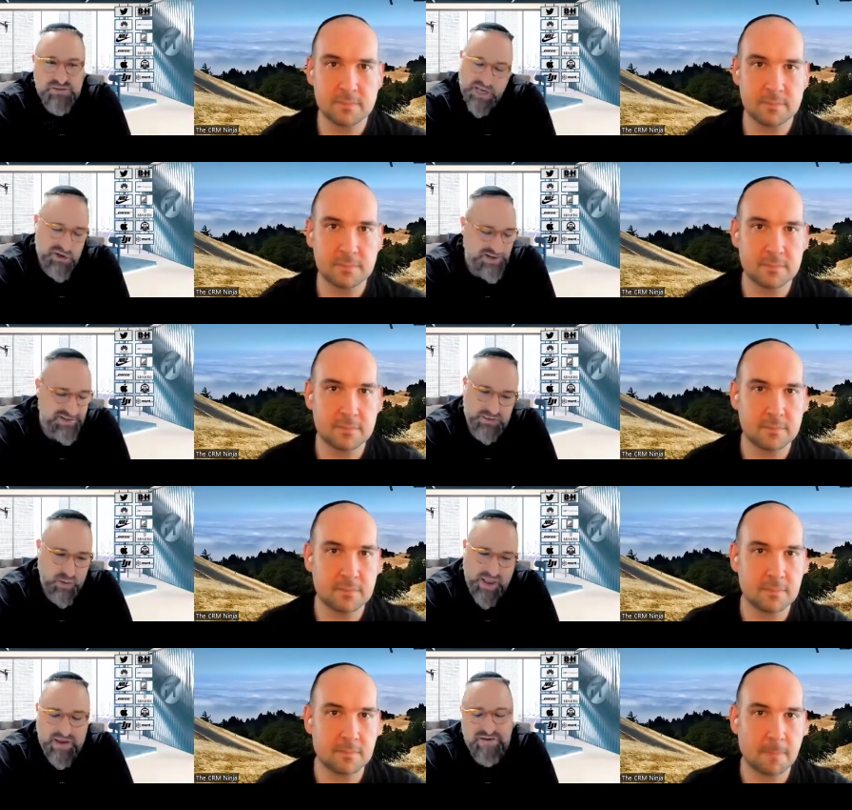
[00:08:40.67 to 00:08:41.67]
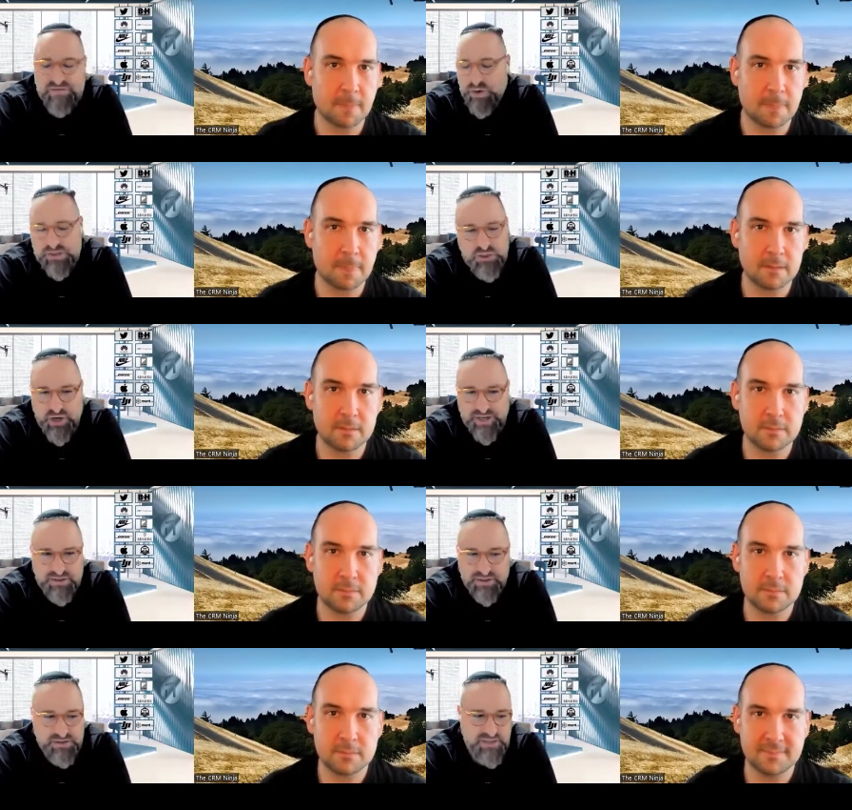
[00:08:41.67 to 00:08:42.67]
Speaker 1: a good idea is everyone has good
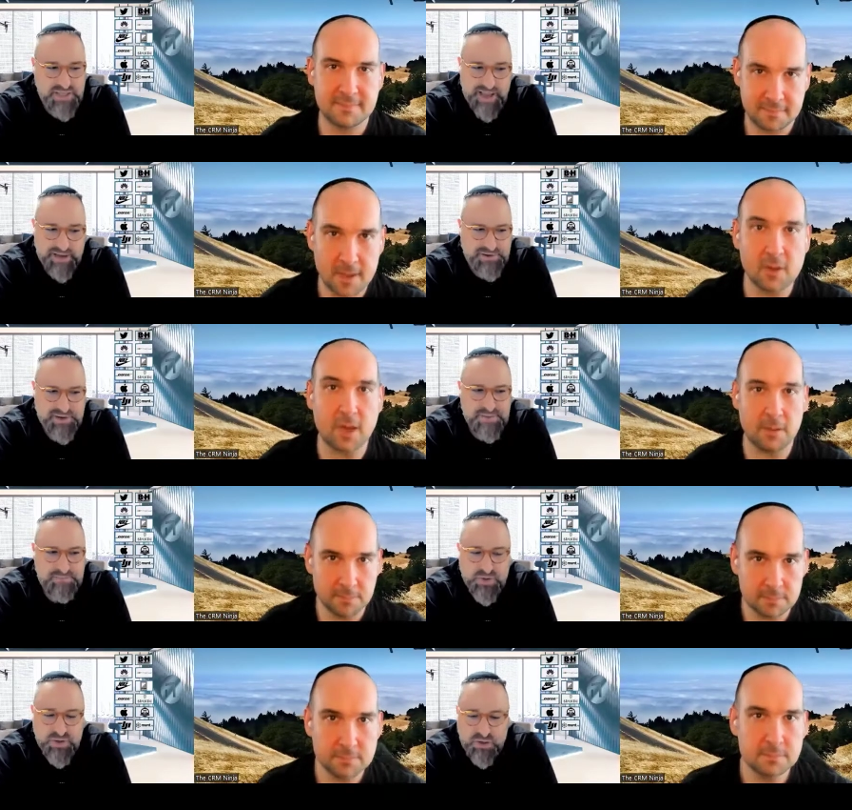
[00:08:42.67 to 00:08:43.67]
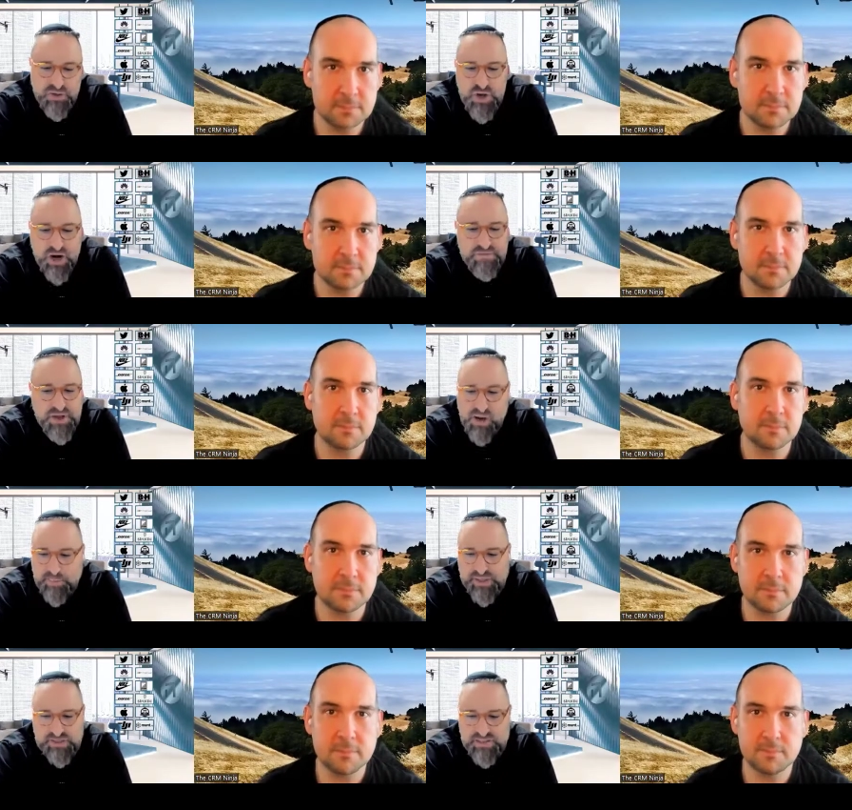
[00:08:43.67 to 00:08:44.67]
ideas, and okay. none of the
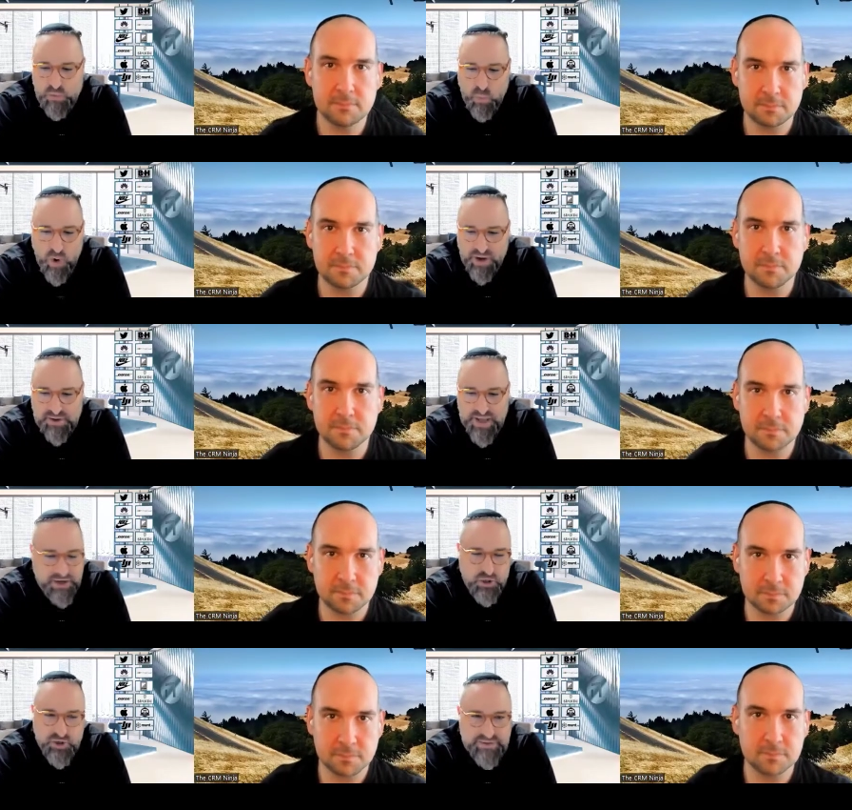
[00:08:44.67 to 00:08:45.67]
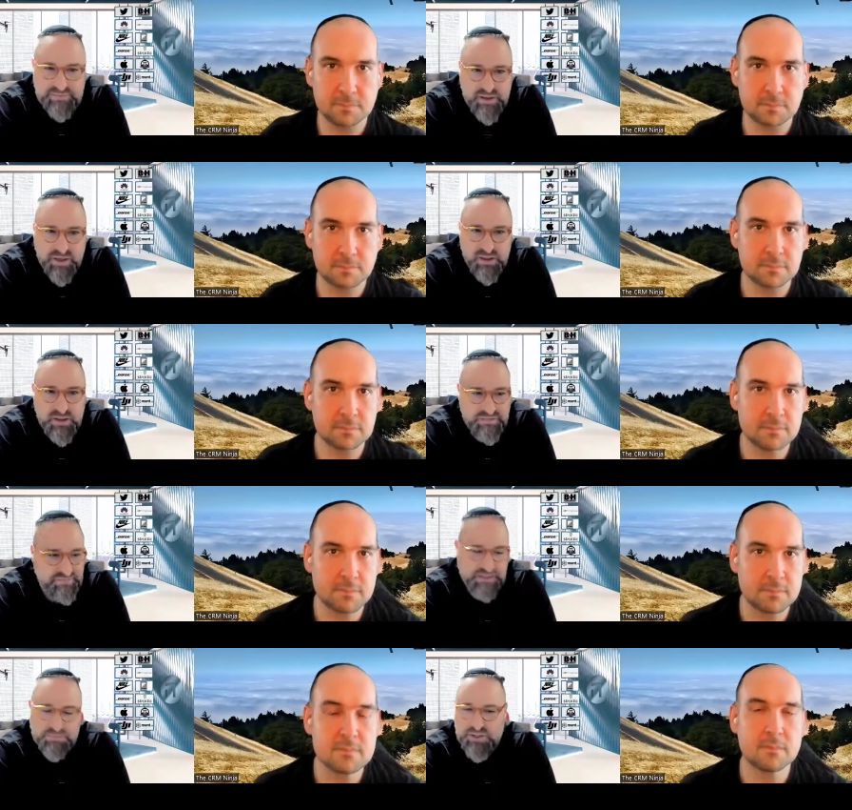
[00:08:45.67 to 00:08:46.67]
companies that won had a good idea.
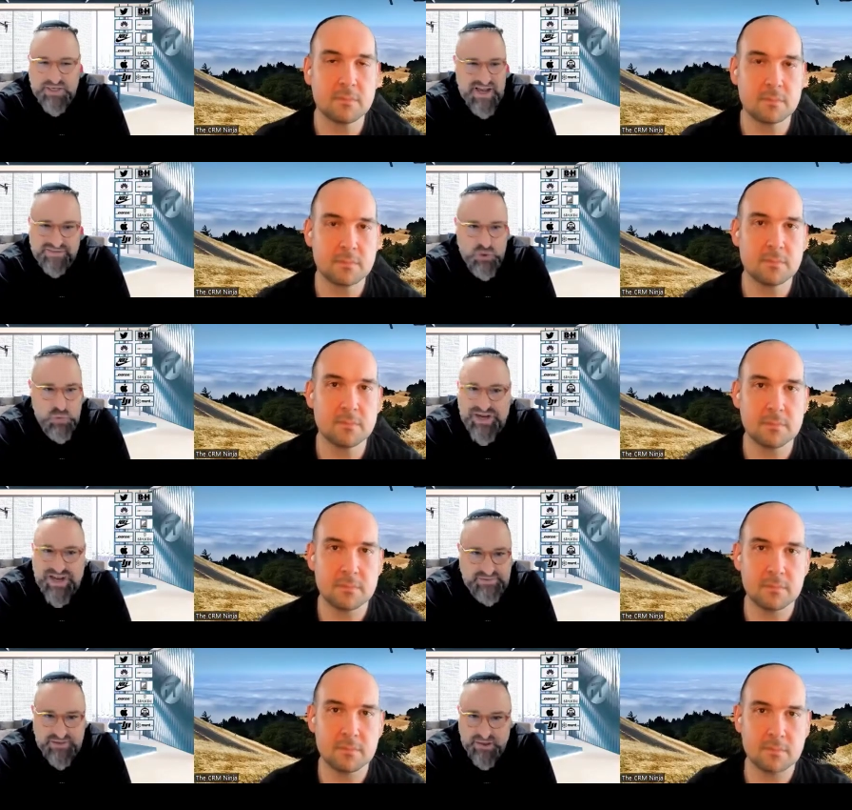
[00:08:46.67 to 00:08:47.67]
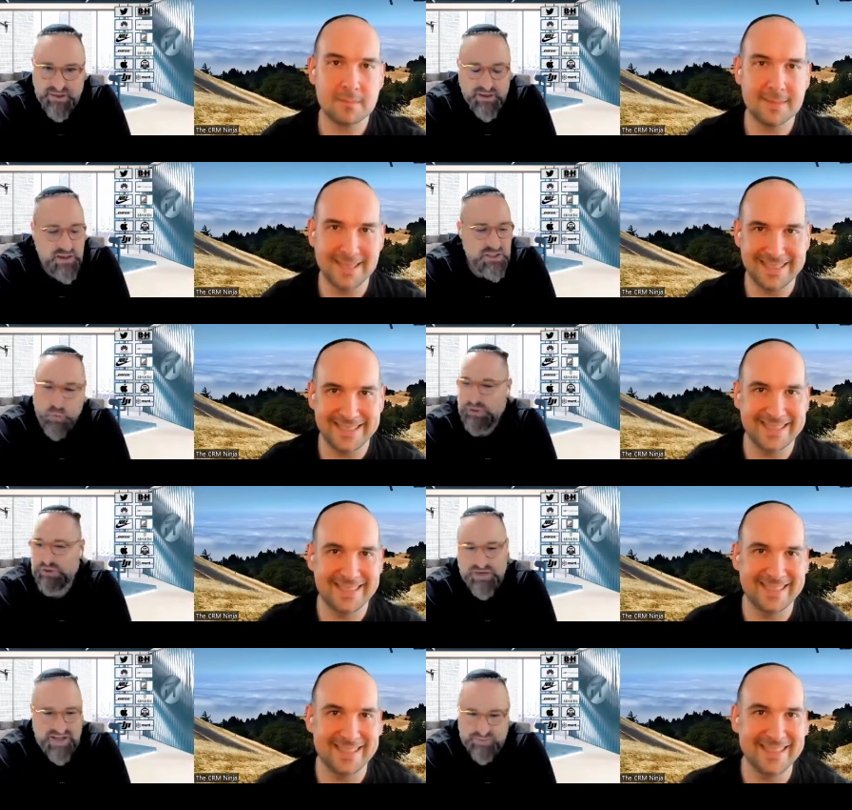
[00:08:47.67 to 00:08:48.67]
Facebook didn't have a unique idea. Twitter
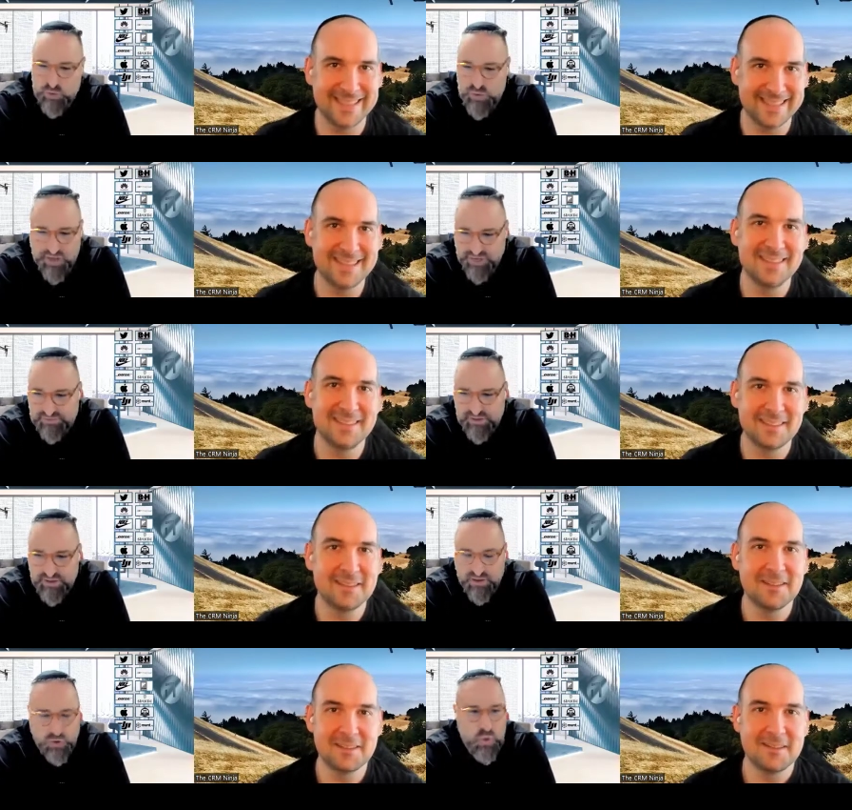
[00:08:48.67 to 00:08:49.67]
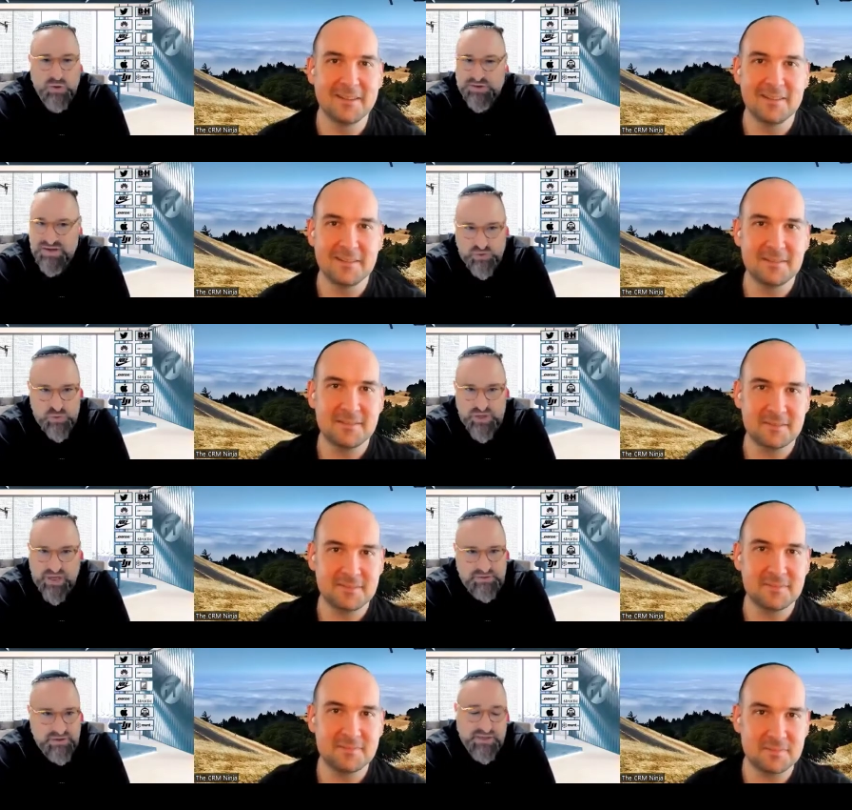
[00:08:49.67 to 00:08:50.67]
didn't have a unique idea. Google didn't have a unique
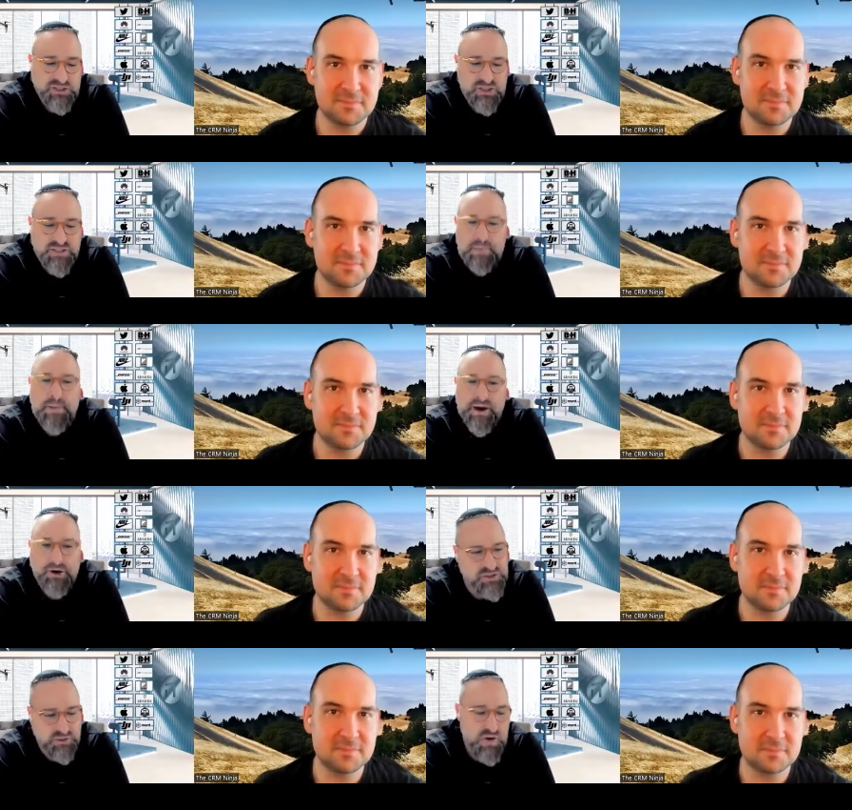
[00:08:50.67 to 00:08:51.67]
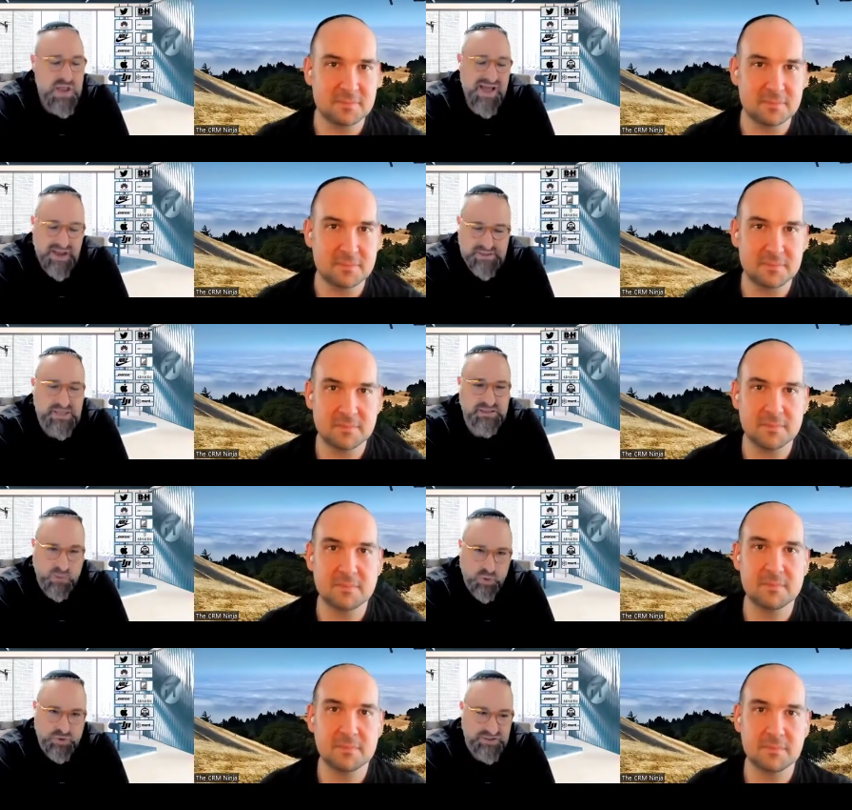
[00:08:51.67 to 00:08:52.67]
idea. They just did it better. So ideas are
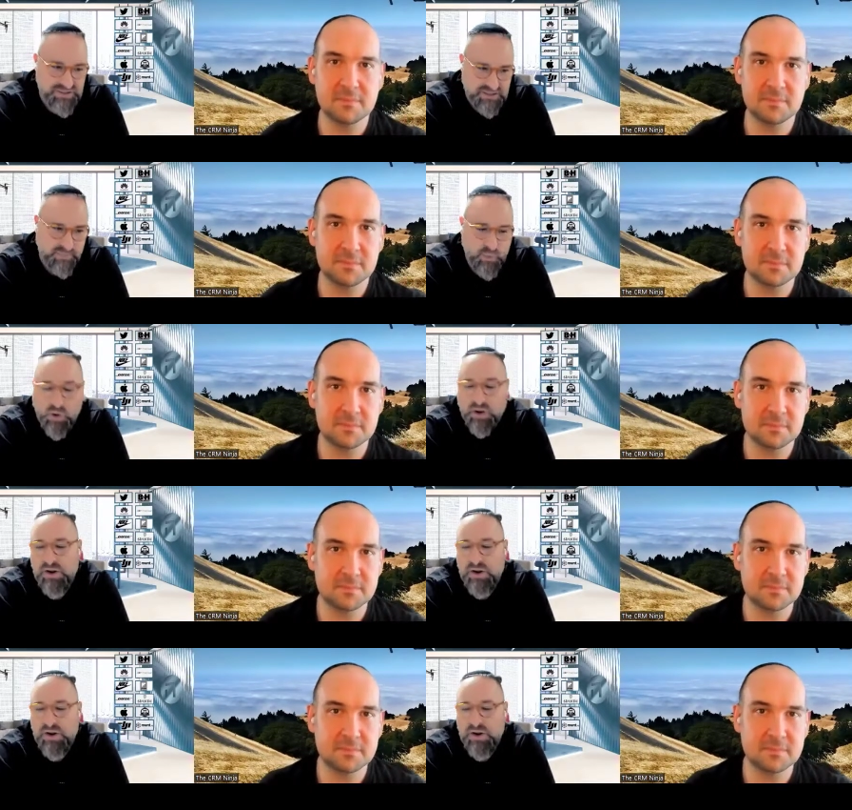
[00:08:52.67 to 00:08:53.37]
worthless. That's number one.